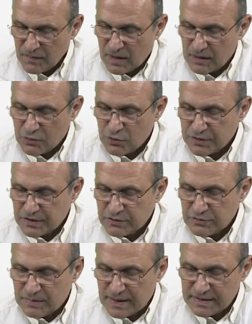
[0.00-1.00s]
according
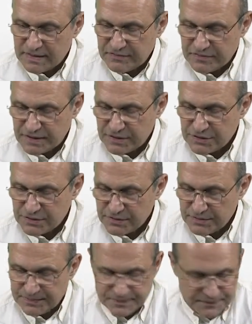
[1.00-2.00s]
to my definition.